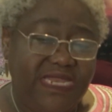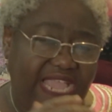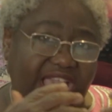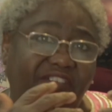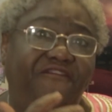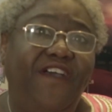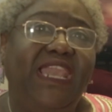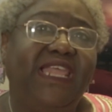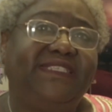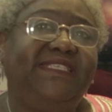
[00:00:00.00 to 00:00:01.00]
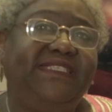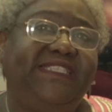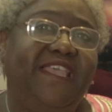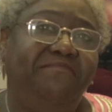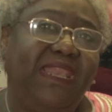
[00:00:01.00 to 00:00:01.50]
The Kafala
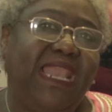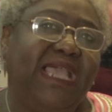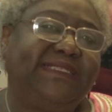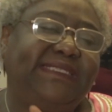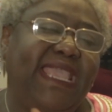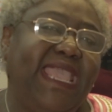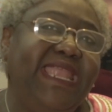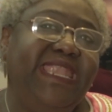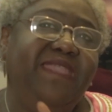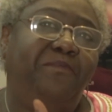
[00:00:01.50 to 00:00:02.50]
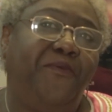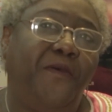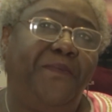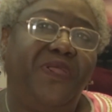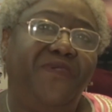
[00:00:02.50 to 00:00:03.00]
system lacks any
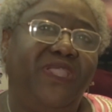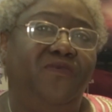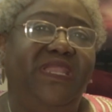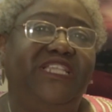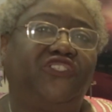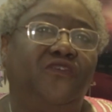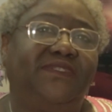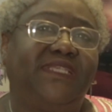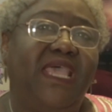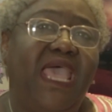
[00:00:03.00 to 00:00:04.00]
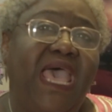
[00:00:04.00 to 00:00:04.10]
proper regulations